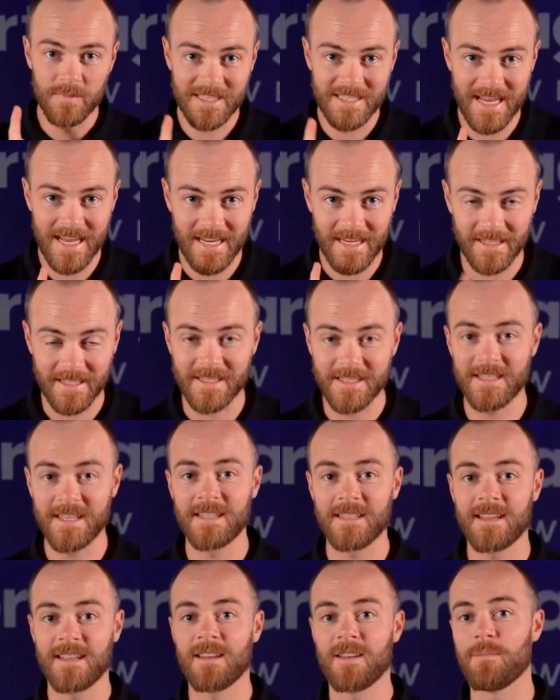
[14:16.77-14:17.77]
staying
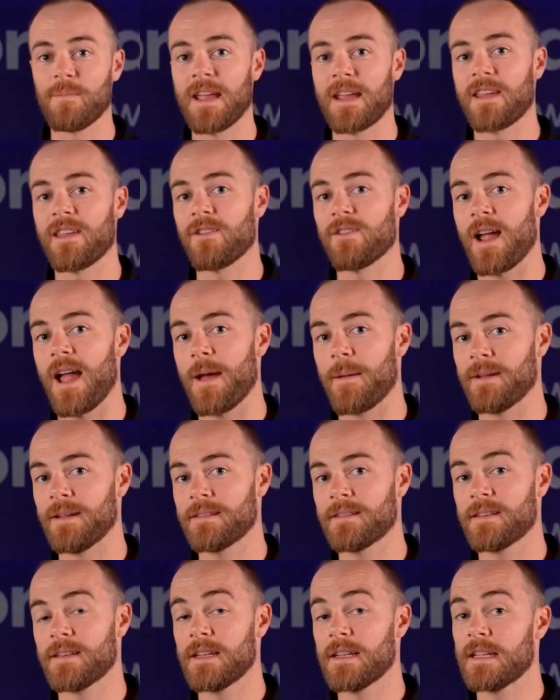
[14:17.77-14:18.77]
consistent and making your
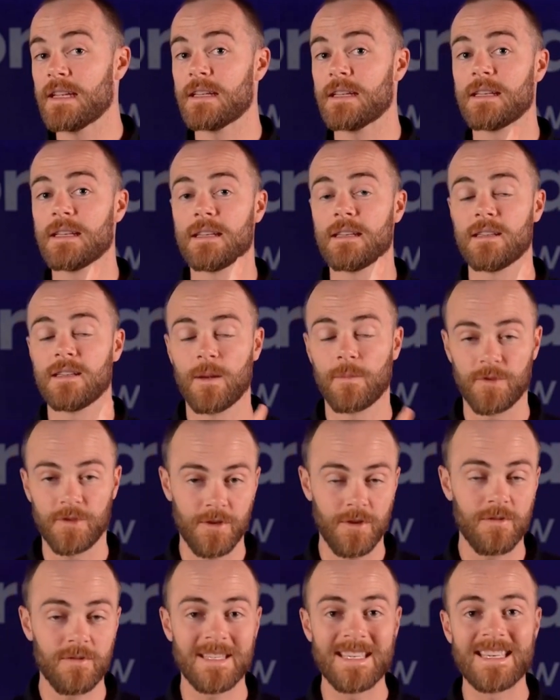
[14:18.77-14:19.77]
habits. Number
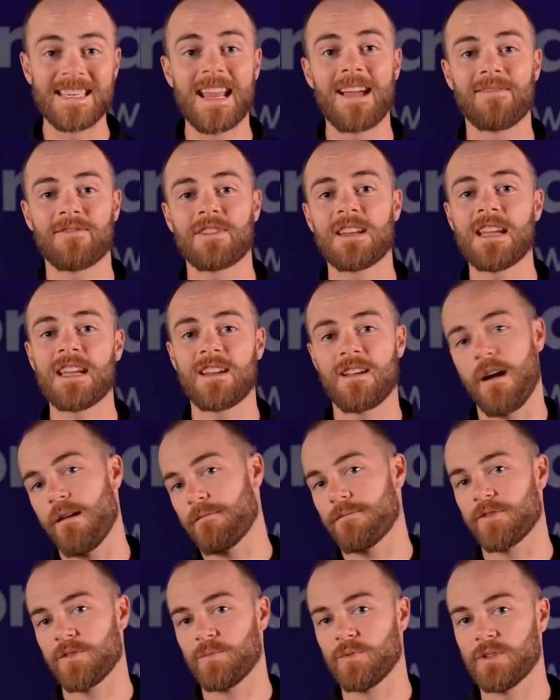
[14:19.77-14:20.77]
two is never get
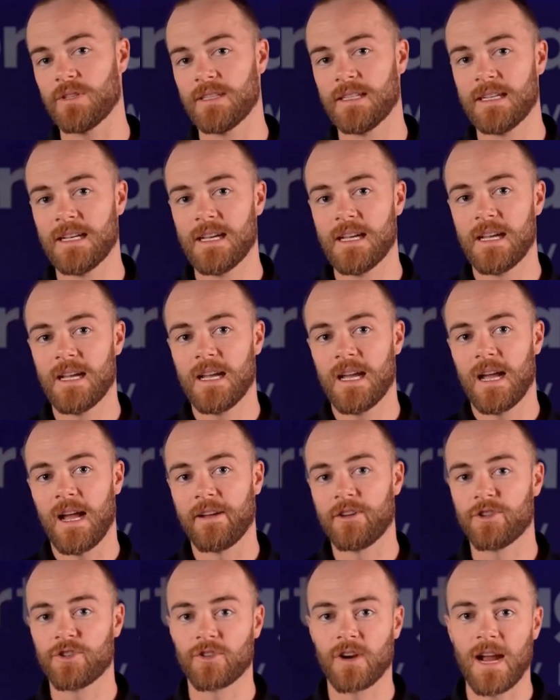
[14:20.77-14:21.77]
comfortable.
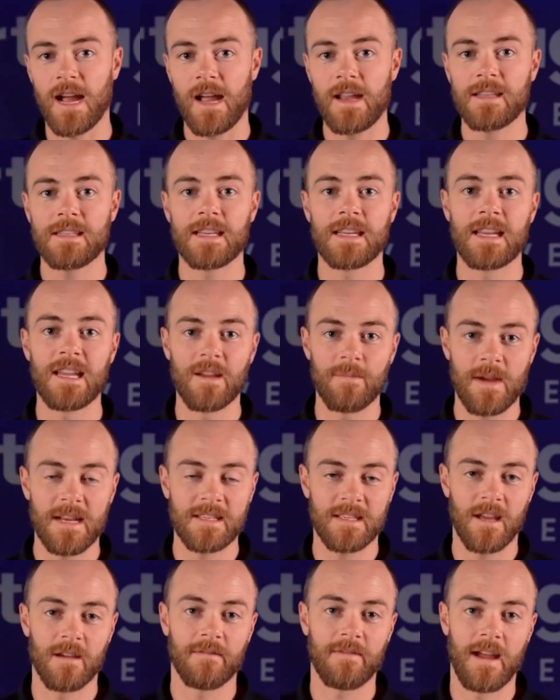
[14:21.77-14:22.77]
I try to get
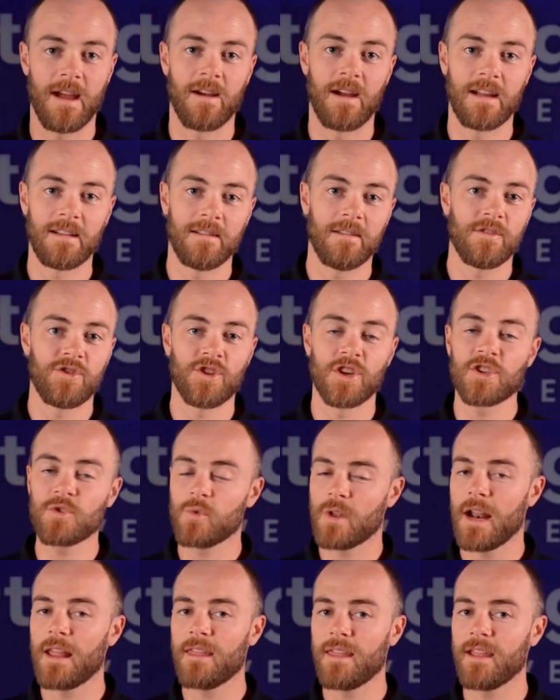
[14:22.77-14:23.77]
myself out.
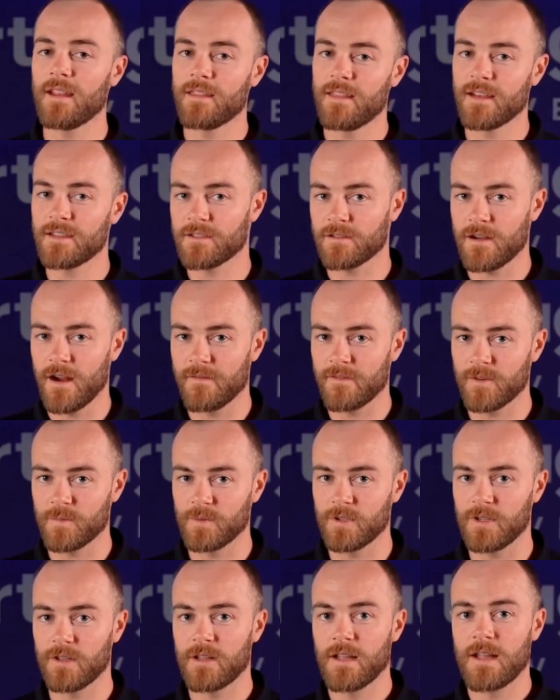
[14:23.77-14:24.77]
Just when I think things are
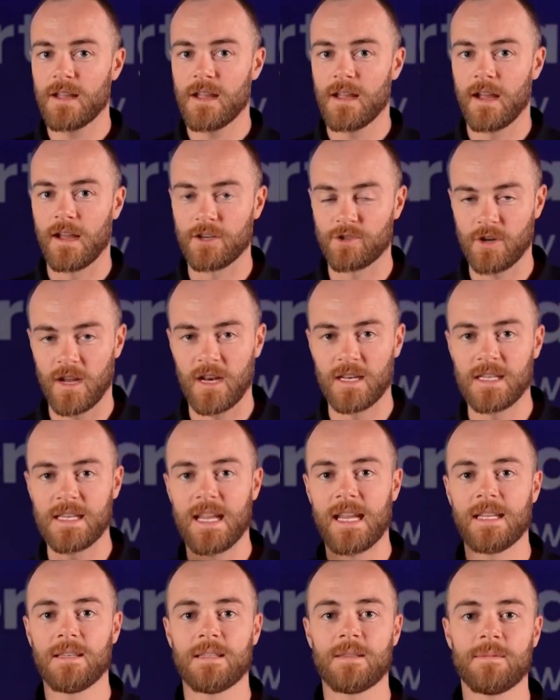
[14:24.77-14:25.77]
comfortable, I try
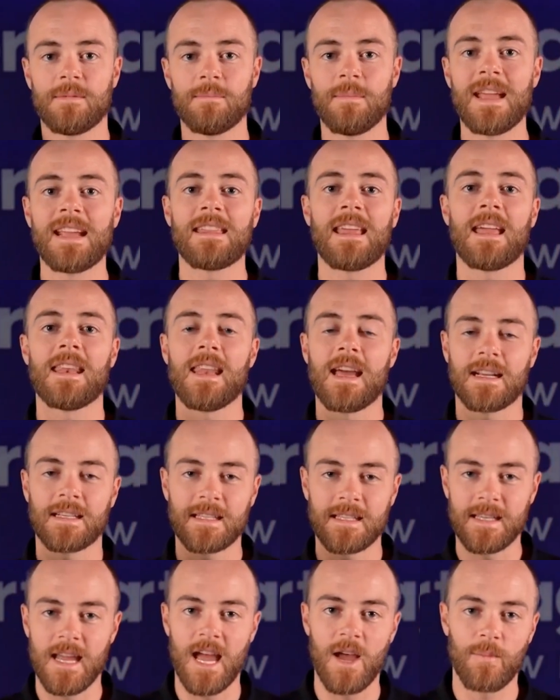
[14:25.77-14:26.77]
to make that
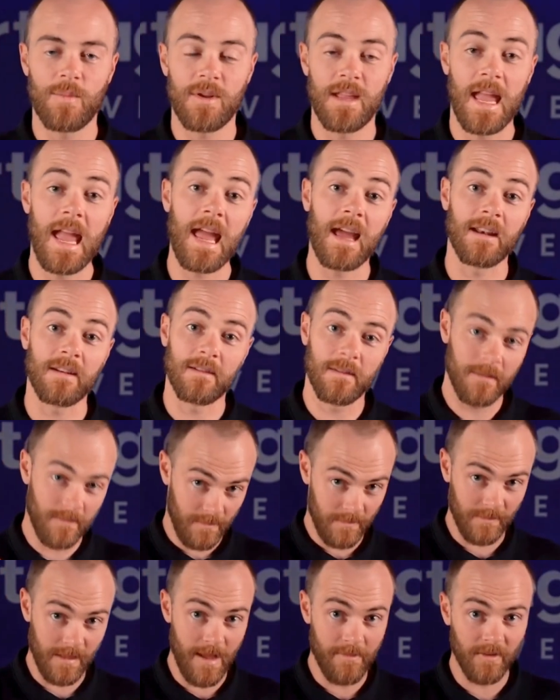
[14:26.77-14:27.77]
next step. And
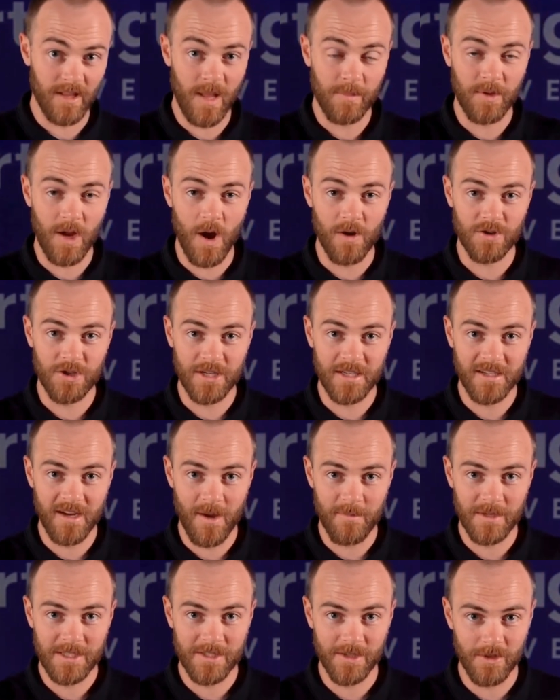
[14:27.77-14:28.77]
level up coaching
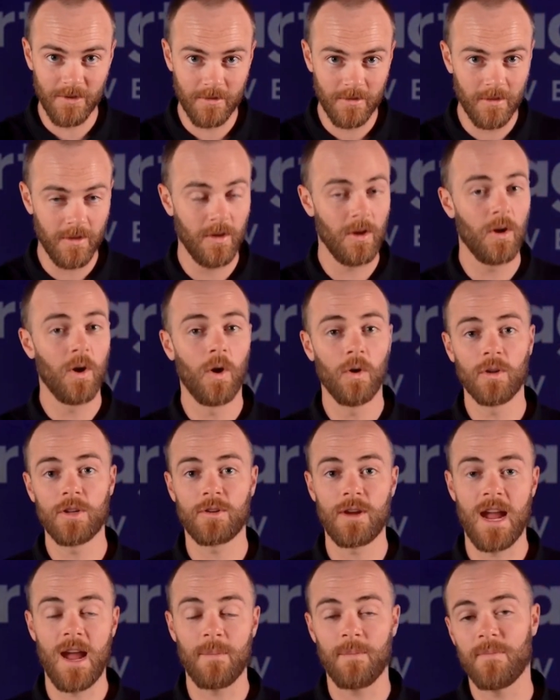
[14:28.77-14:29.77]
coming soon. Holy
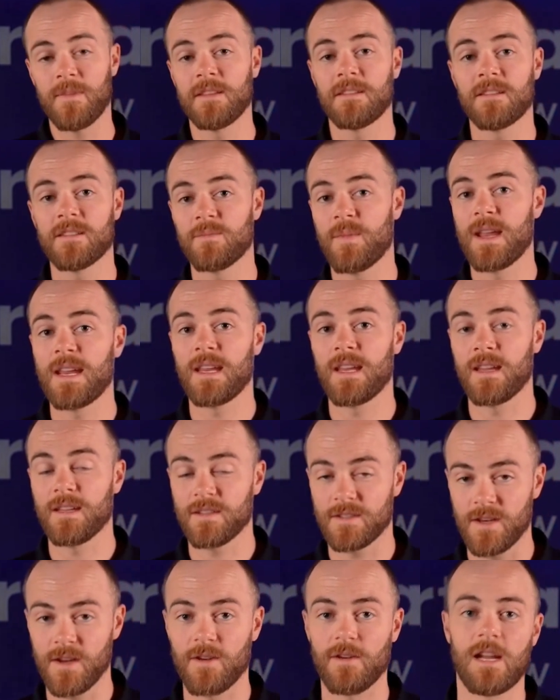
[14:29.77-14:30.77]
crap, this is making
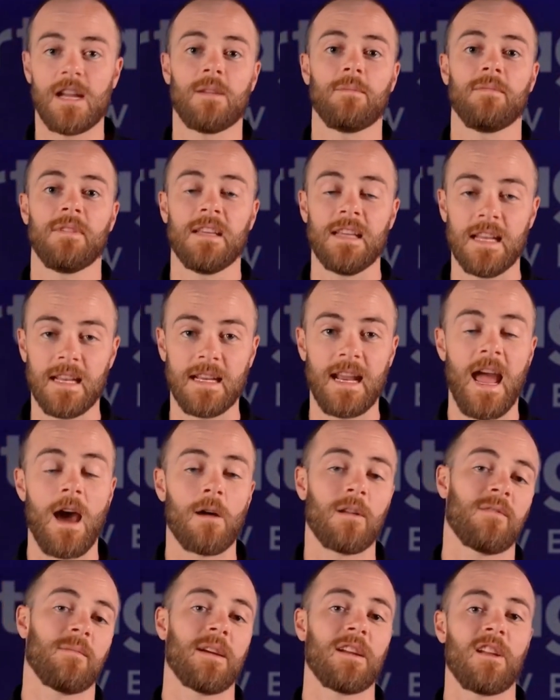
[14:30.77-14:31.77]
it so I'm getting
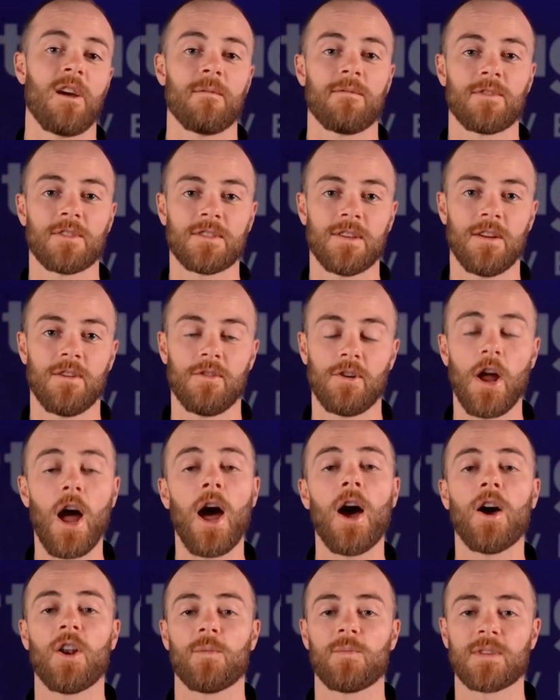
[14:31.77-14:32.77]
out of my comfort zone
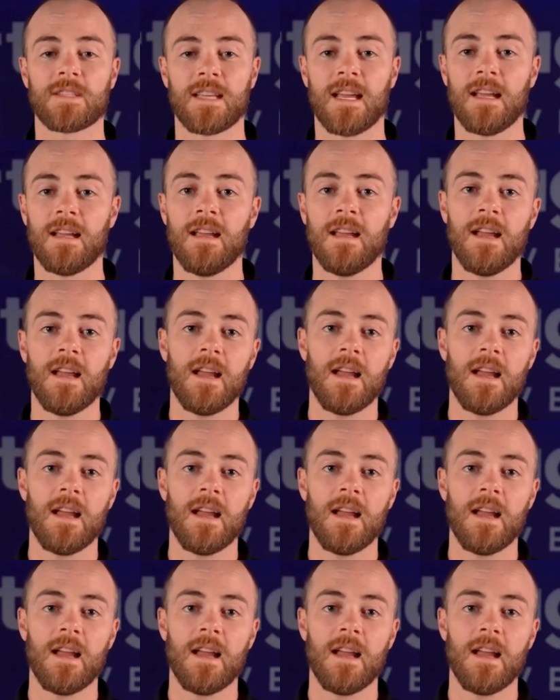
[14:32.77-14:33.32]
100%.